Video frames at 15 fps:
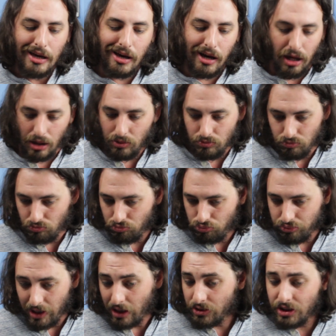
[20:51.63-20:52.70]

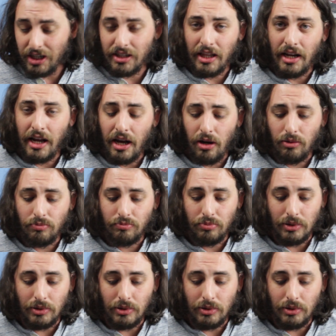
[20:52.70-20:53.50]
I'll check that out,